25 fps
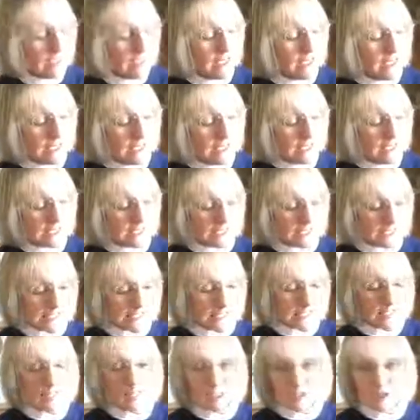And I
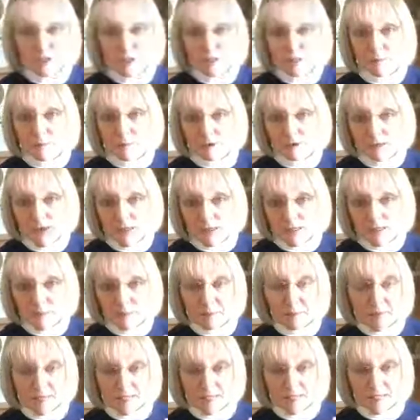see that she belonged to
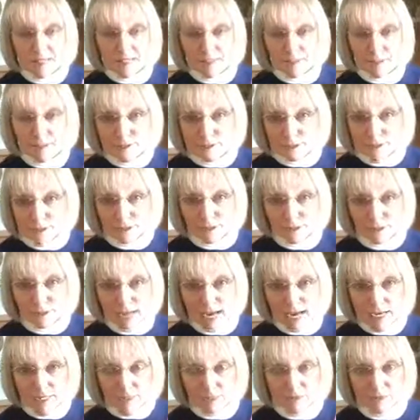Pet Sitters
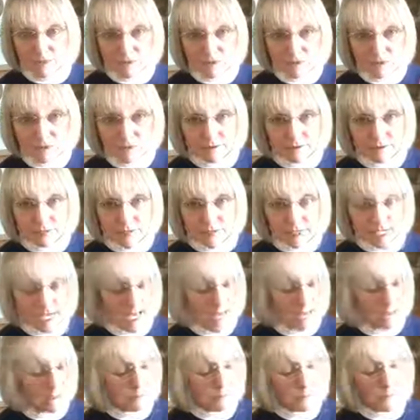International, and
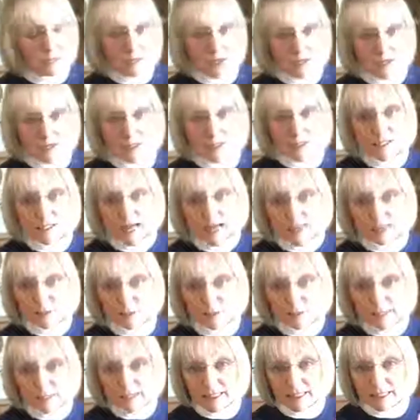I had belonged to that
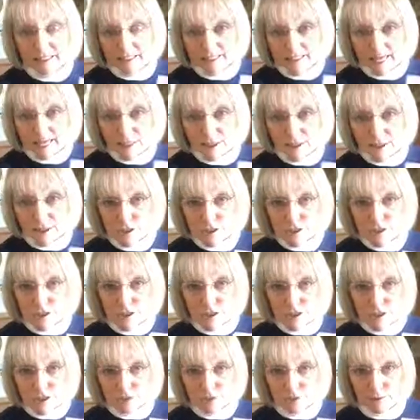organization
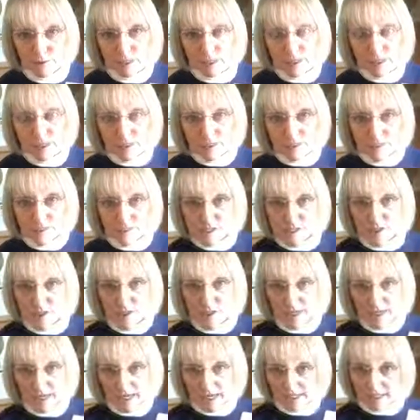too, so
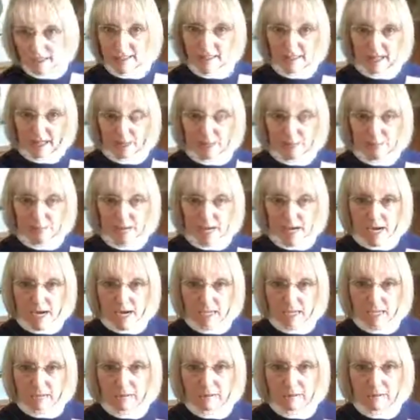that I could get
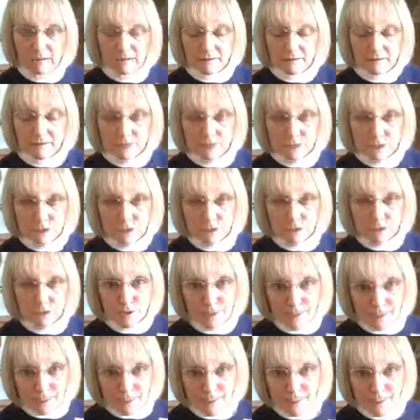my
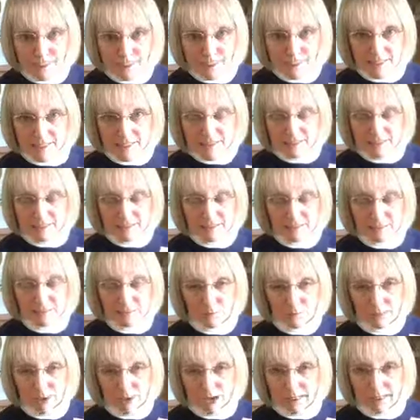insurances,
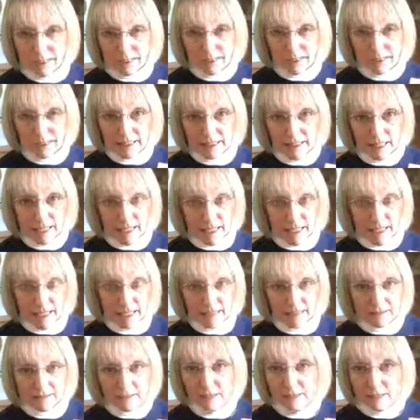bonding
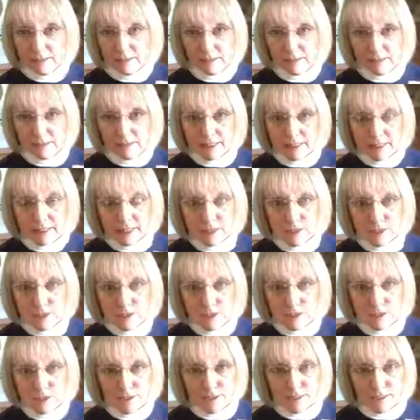and liability
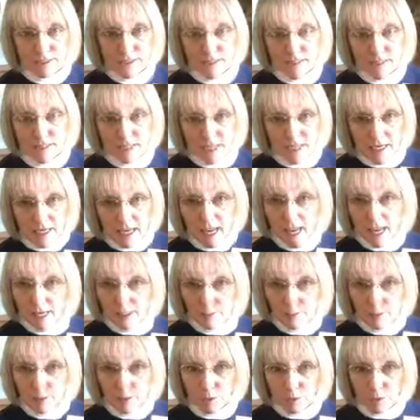insurance, at
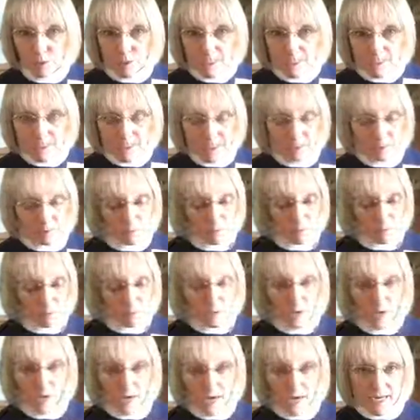a more reasonable
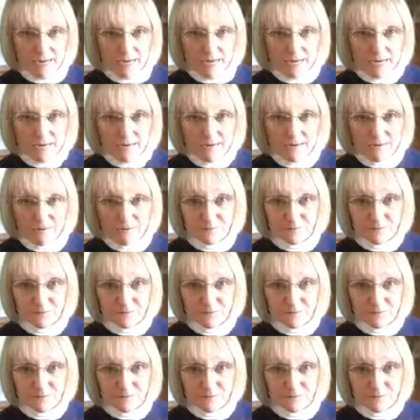price.